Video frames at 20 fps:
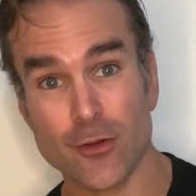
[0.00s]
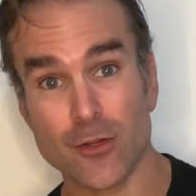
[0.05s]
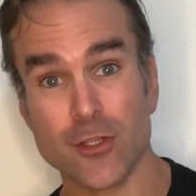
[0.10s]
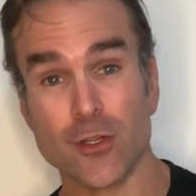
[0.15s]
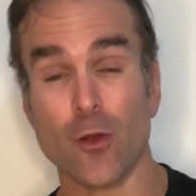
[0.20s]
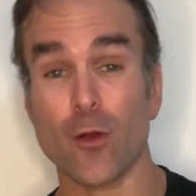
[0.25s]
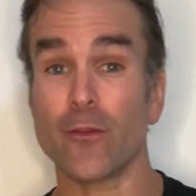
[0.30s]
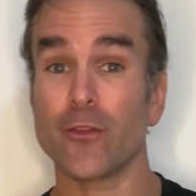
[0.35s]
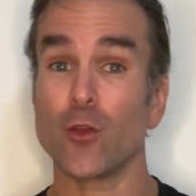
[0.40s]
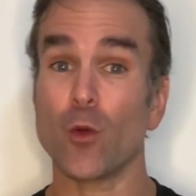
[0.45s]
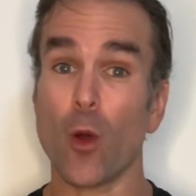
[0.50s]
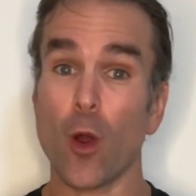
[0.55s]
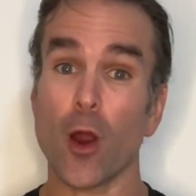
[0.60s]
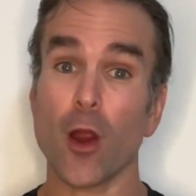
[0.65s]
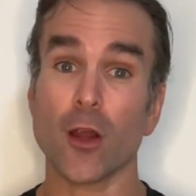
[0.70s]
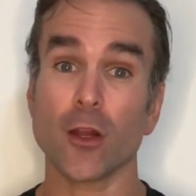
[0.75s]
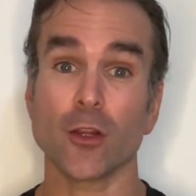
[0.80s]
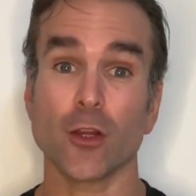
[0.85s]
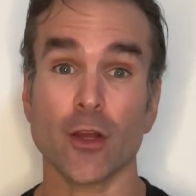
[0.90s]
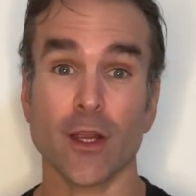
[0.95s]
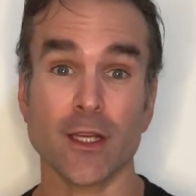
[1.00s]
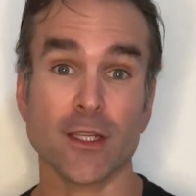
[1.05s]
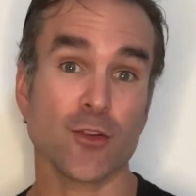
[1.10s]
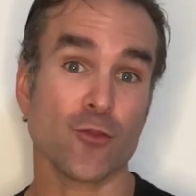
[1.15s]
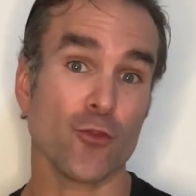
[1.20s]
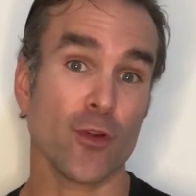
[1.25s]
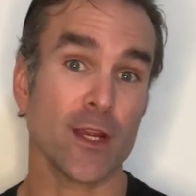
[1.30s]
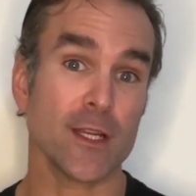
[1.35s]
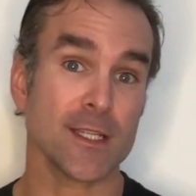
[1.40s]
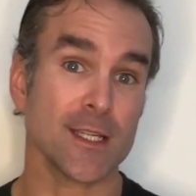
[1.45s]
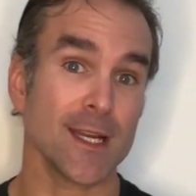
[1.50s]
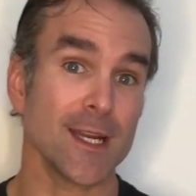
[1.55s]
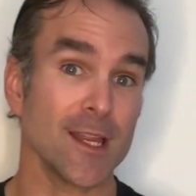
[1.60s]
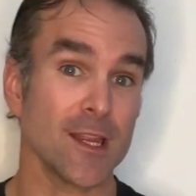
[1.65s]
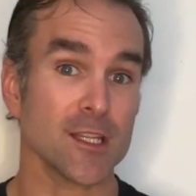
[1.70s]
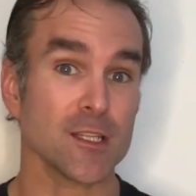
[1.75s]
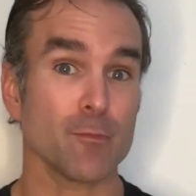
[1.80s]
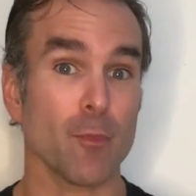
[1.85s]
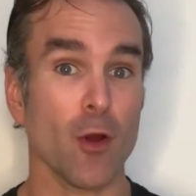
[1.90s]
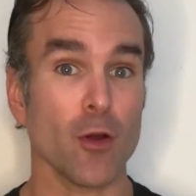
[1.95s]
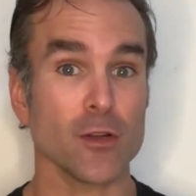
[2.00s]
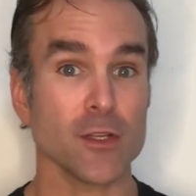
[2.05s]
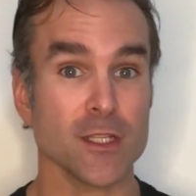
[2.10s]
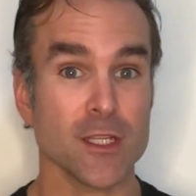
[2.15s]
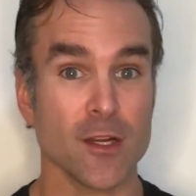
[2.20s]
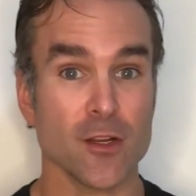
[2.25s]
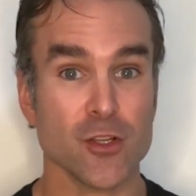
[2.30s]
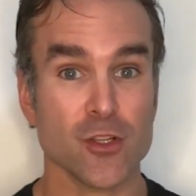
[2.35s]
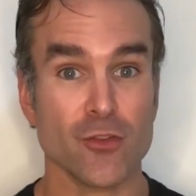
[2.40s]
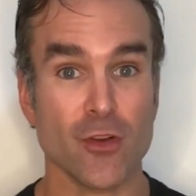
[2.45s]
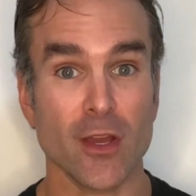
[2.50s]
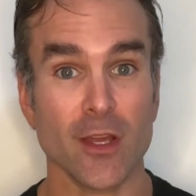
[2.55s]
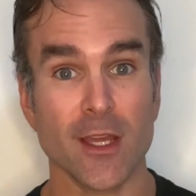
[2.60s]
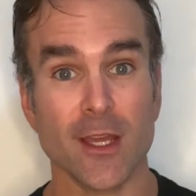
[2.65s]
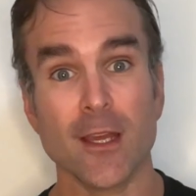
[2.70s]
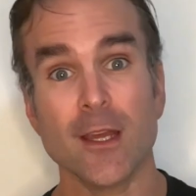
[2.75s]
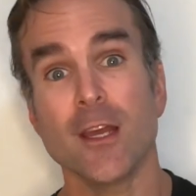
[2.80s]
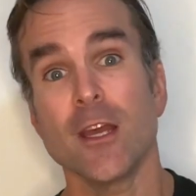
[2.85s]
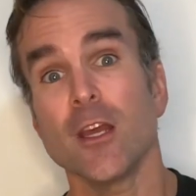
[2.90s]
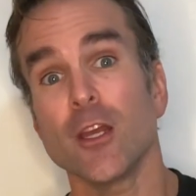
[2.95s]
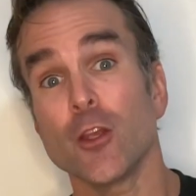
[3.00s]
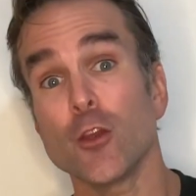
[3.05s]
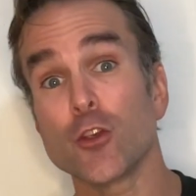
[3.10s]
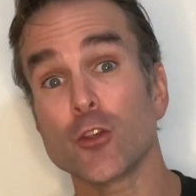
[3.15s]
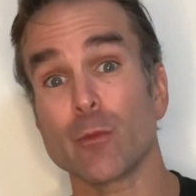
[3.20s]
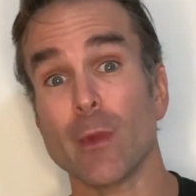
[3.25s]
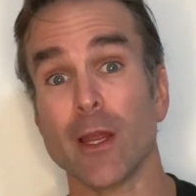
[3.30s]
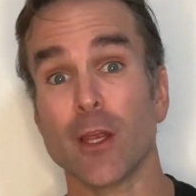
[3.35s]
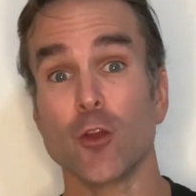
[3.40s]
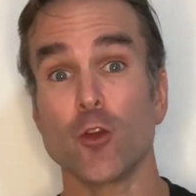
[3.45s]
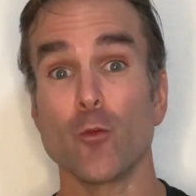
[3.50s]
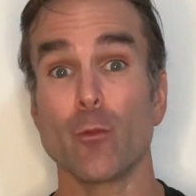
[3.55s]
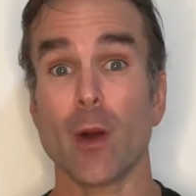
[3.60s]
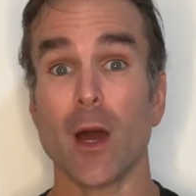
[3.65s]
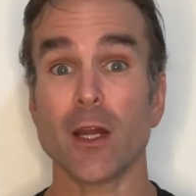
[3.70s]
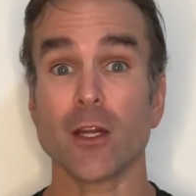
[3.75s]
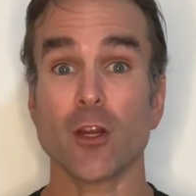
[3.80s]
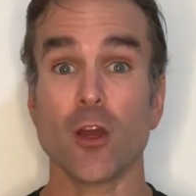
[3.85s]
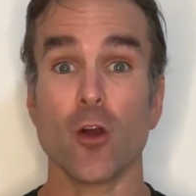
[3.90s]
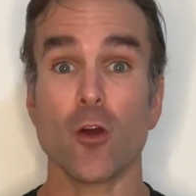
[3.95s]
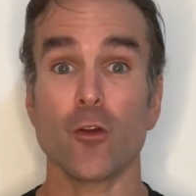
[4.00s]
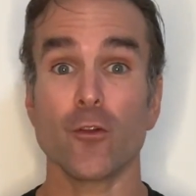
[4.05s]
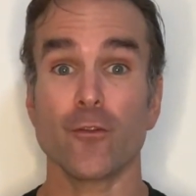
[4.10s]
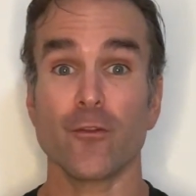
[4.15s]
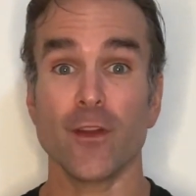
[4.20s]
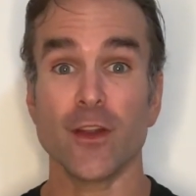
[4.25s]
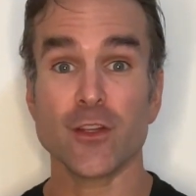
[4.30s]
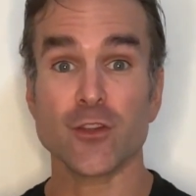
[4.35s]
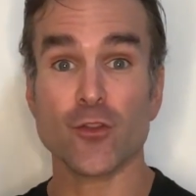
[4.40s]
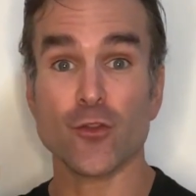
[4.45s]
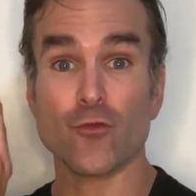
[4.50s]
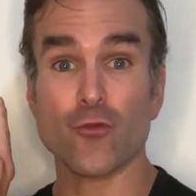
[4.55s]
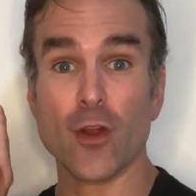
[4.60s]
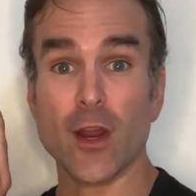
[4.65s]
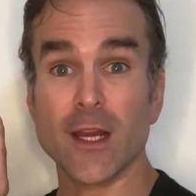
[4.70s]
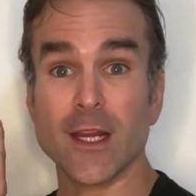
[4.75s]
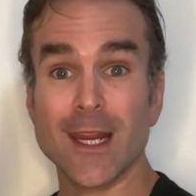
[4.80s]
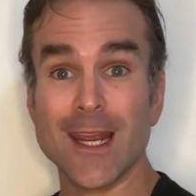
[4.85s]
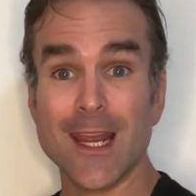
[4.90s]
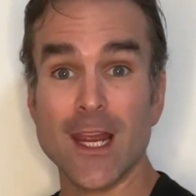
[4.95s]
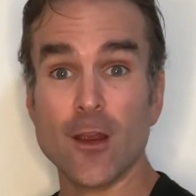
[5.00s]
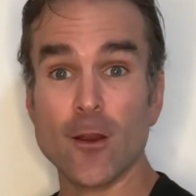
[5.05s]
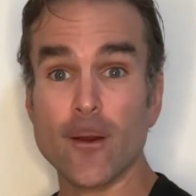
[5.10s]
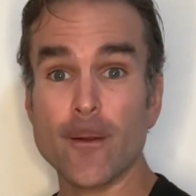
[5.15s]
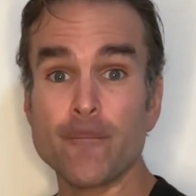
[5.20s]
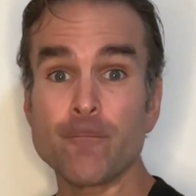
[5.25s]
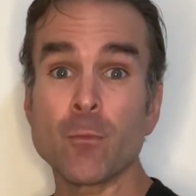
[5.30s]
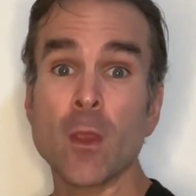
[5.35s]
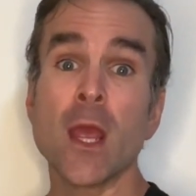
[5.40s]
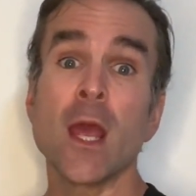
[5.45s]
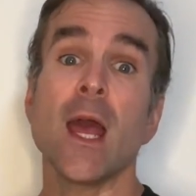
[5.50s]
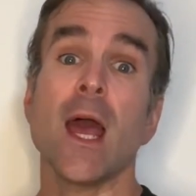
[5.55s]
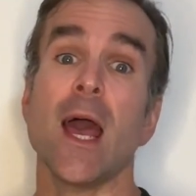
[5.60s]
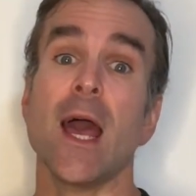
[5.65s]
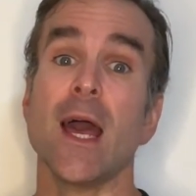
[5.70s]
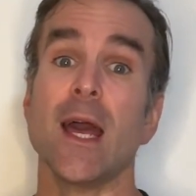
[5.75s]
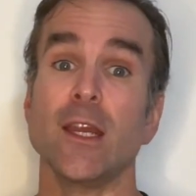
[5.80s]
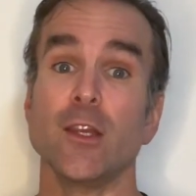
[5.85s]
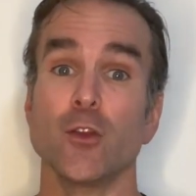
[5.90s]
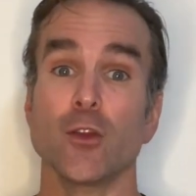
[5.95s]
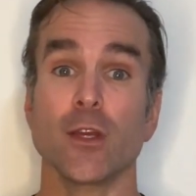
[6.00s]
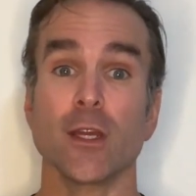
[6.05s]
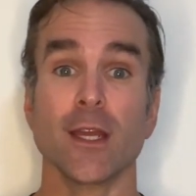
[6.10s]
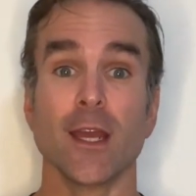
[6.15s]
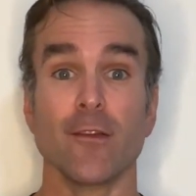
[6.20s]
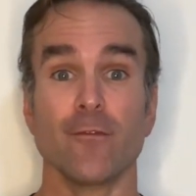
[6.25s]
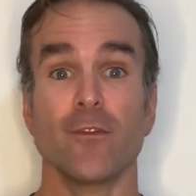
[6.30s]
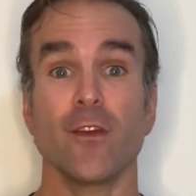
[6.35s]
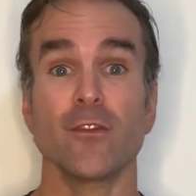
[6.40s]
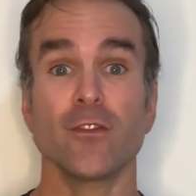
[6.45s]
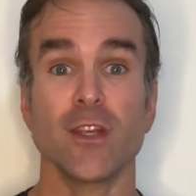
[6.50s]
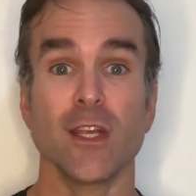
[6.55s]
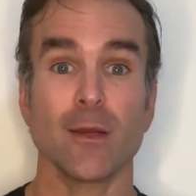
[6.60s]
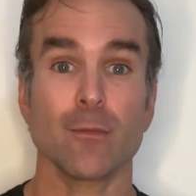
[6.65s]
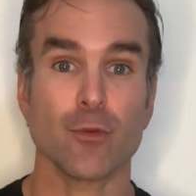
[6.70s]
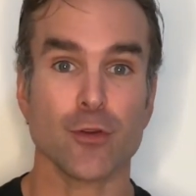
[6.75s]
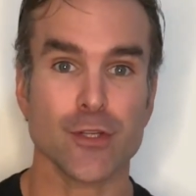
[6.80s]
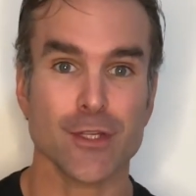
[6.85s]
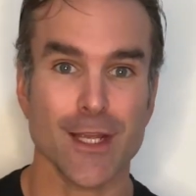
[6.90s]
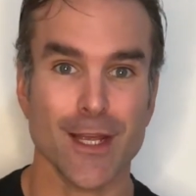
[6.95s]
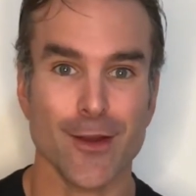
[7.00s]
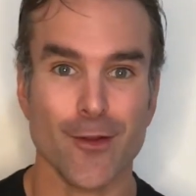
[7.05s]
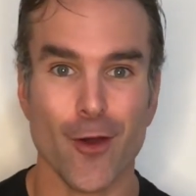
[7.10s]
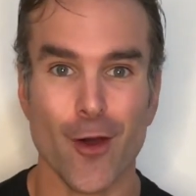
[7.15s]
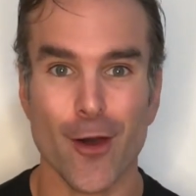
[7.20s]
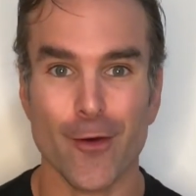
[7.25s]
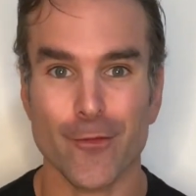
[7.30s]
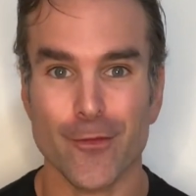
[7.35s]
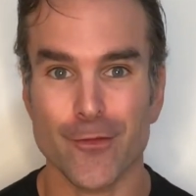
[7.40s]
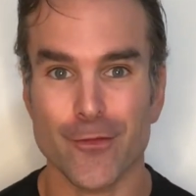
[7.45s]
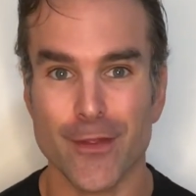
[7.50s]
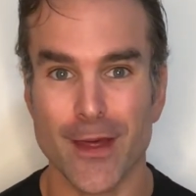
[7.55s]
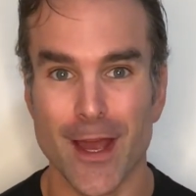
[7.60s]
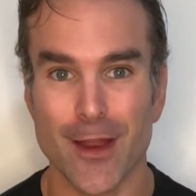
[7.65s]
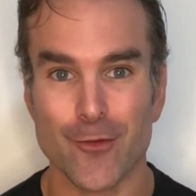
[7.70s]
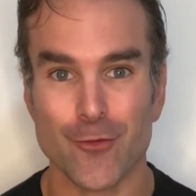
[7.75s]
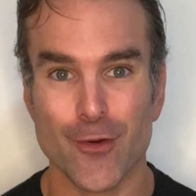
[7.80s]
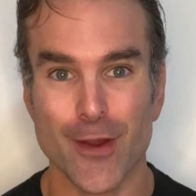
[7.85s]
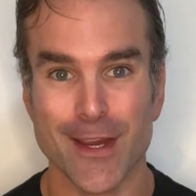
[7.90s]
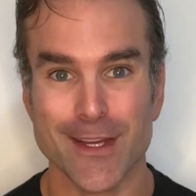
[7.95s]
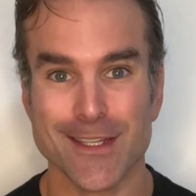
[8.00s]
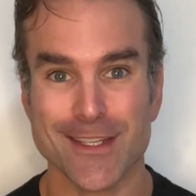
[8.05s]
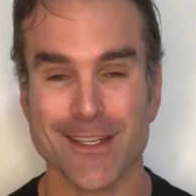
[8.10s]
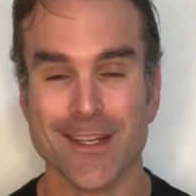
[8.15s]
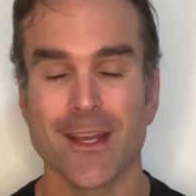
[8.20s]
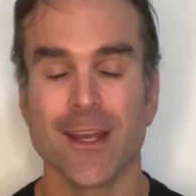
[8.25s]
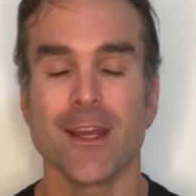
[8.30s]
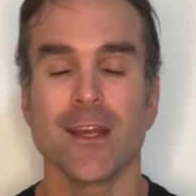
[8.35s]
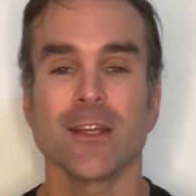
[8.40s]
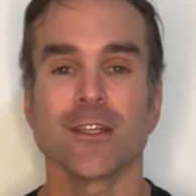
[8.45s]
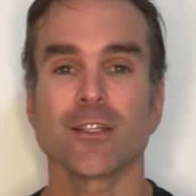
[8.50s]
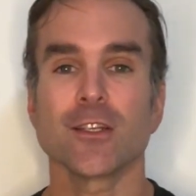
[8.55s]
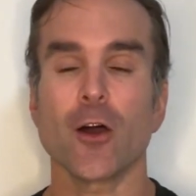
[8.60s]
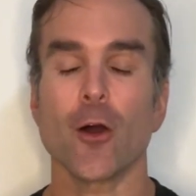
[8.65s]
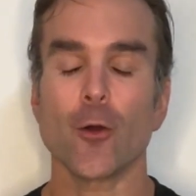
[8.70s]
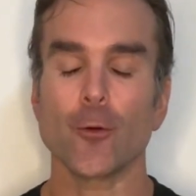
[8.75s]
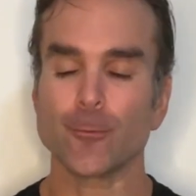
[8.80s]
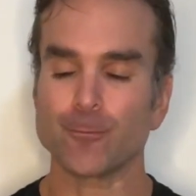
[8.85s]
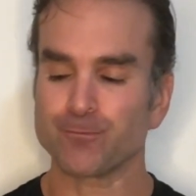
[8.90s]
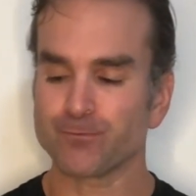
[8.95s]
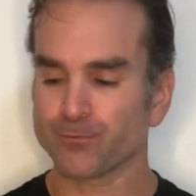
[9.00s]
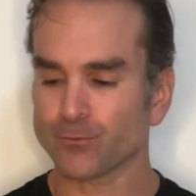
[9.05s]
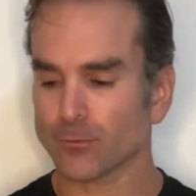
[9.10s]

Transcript: So if you are looking to race any of the Spartans in Australia, use my coupon code featured right here, and you can get 15% off of that race. So